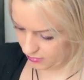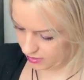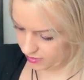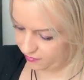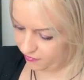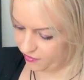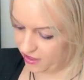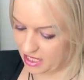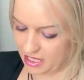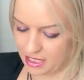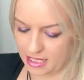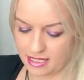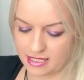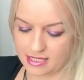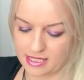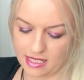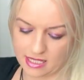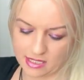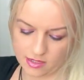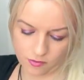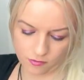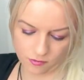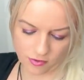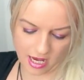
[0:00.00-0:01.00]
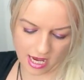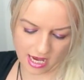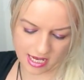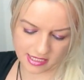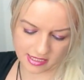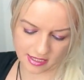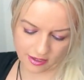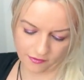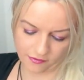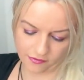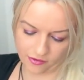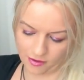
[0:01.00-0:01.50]
Phoenixes
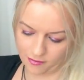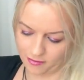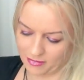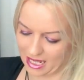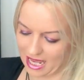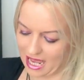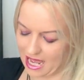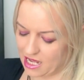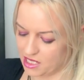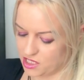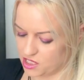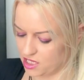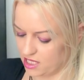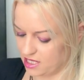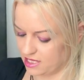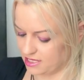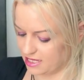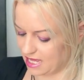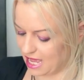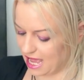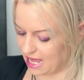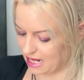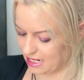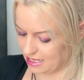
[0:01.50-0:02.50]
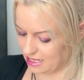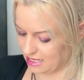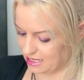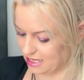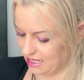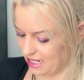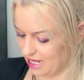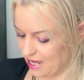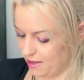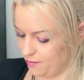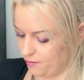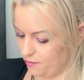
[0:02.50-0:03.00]
rising from the ashes, and
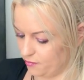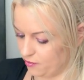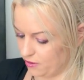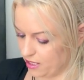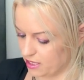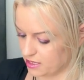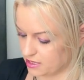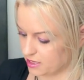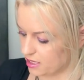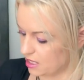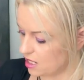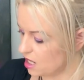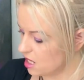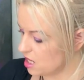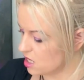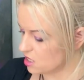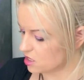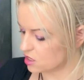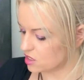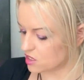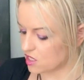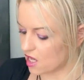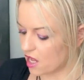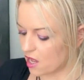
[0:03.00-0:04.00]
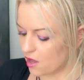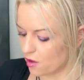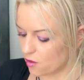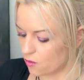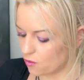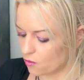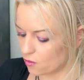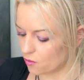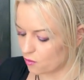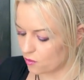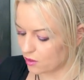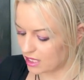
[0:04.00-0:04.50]
the Empress.
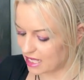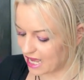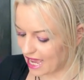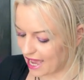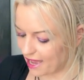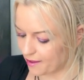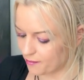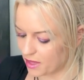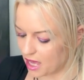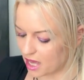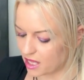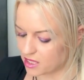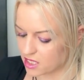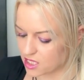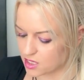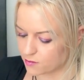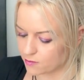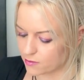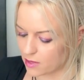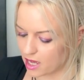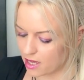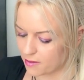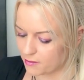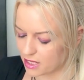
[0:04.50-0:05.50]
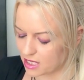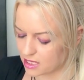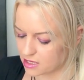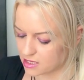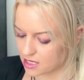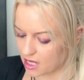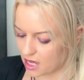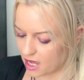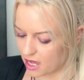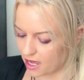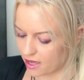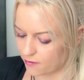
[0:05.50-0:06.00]
So yeah, at this moment in
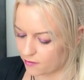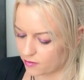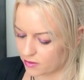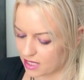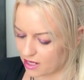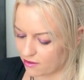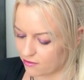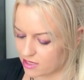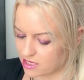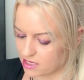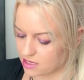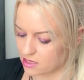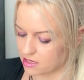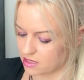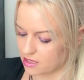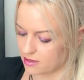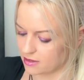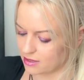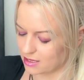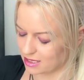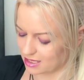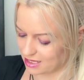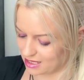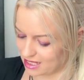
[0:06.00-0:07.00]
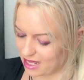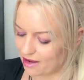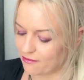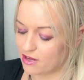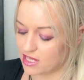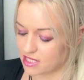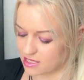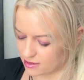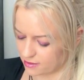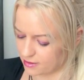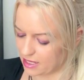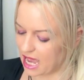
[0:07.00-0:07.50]
time, there is
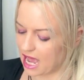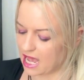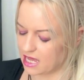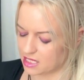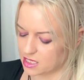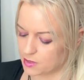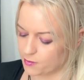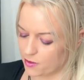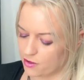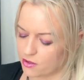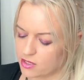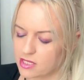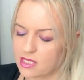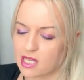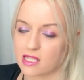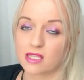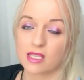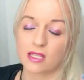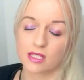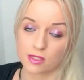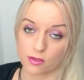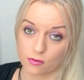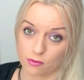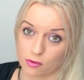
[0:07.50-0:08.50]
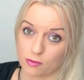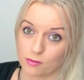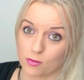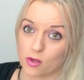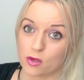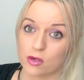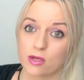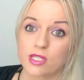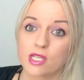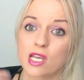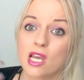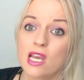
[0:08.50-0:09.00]
Spirit said there's a
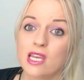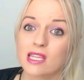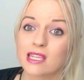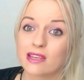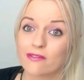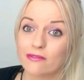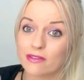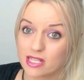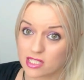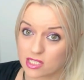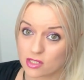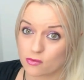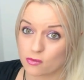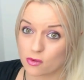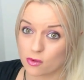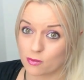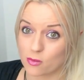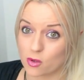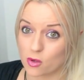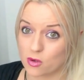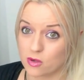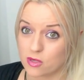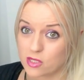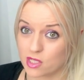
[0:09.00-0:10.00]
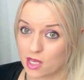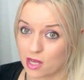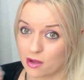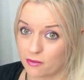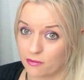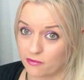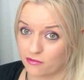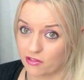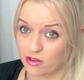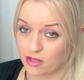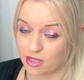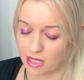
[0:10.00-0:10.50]
remorse. There is a remorse
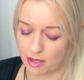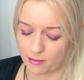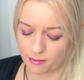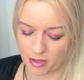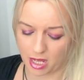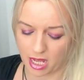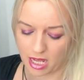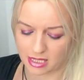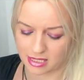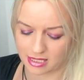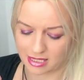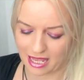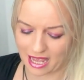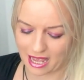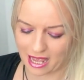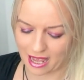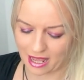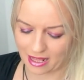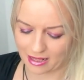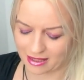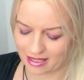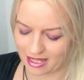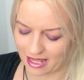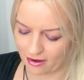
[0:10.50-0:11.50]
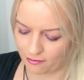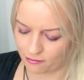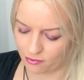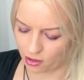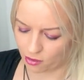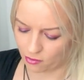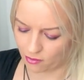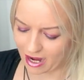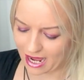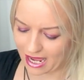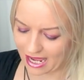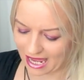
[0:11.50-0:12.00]
going through their mind. They're
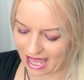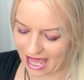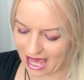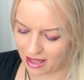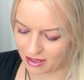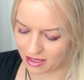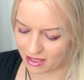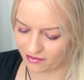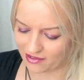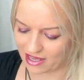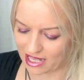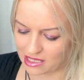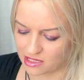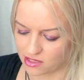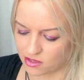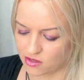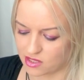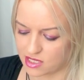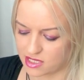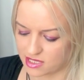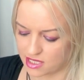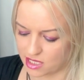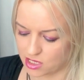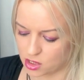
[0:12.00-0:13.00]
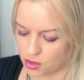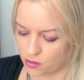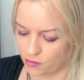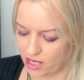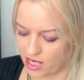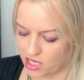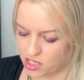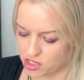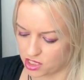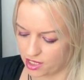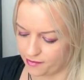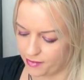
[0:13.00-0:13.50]
regretting how they've handled the
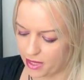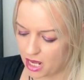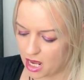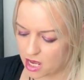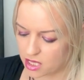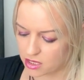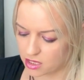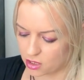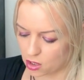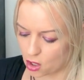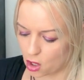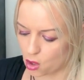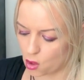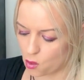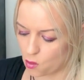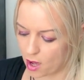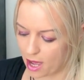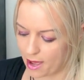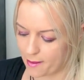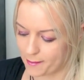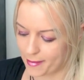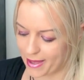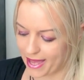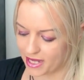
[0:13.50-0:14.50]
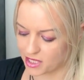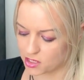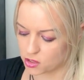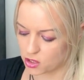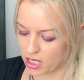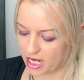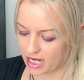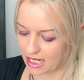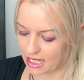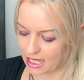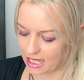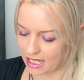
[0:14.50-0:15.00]
situation. They're not quite
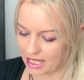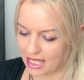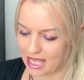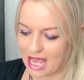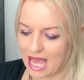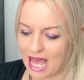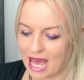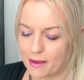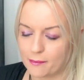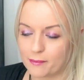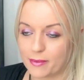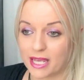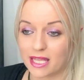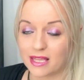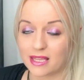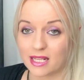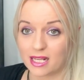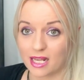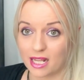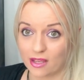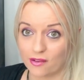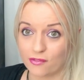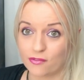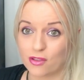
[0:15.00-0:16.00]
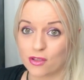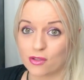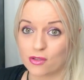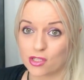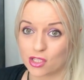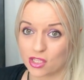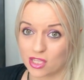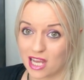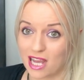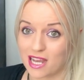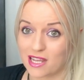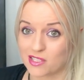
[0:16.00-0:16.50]
backtracking yet, but in the near future
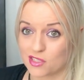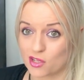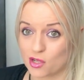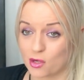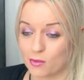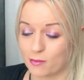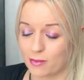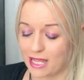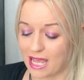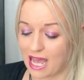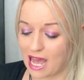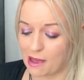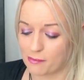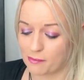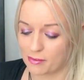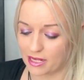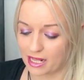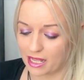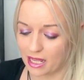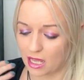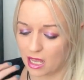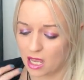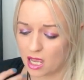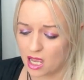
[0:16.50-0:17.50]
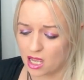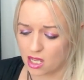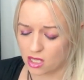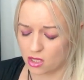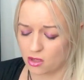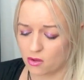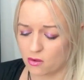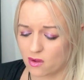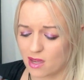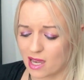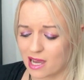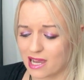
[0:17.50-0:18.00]
that is going to be happening.
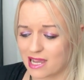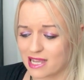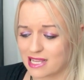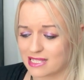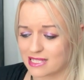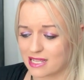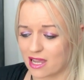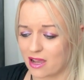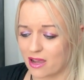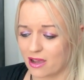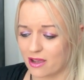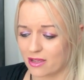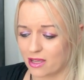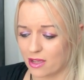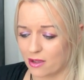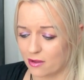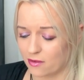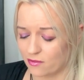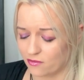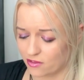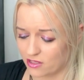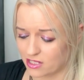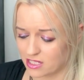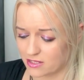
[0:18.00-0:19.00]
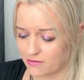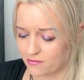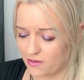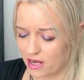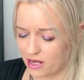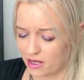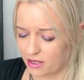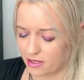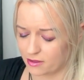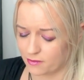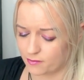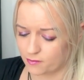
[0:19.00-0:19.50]
You guys are going through this
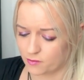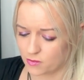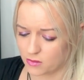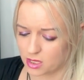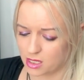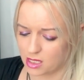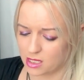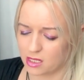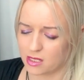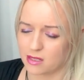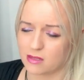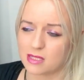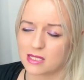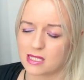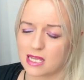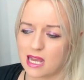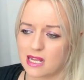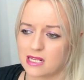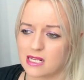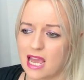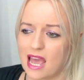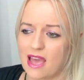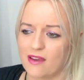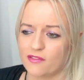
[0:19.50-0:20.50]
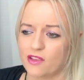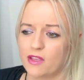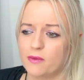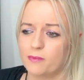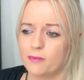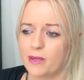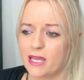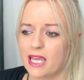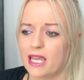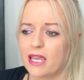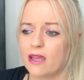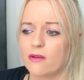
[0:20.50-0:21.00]
very, you know, sad, heavy
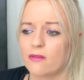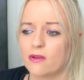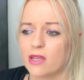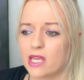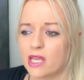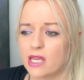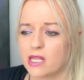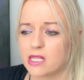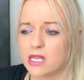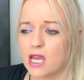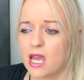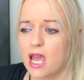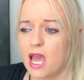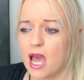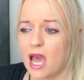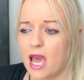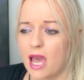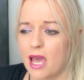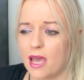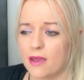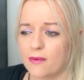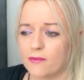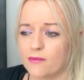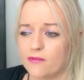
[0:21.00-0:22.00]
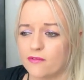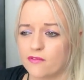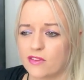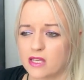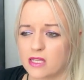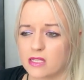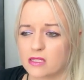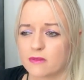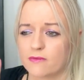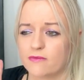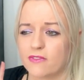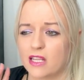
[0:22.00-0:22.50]
period,
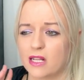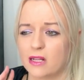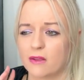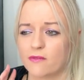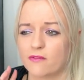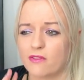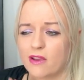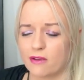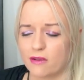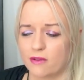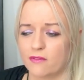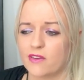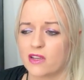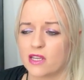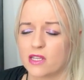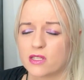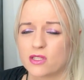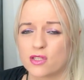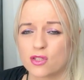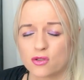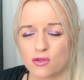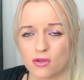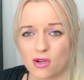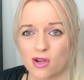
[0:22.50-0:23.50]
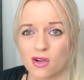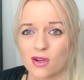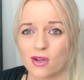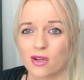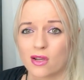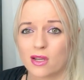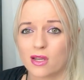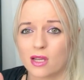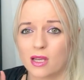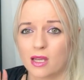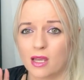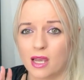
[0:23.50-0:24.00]
things feeling very, very
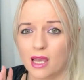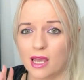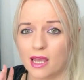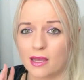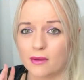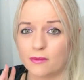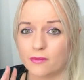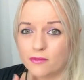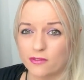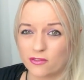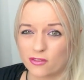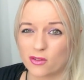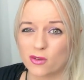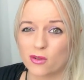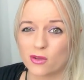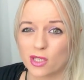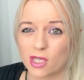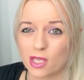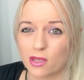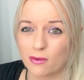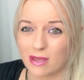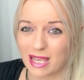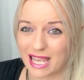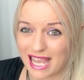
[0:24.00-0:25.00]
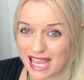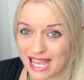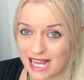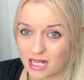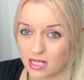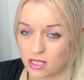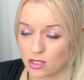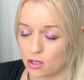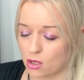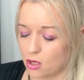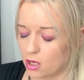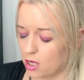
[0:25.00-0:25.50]
strong for you
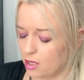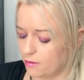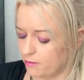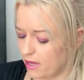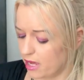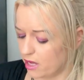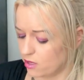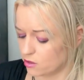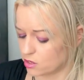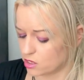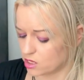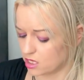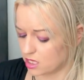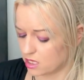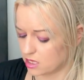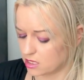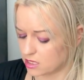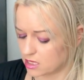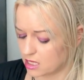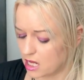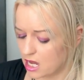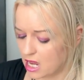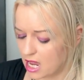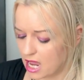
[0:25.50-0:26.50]
in your emotions.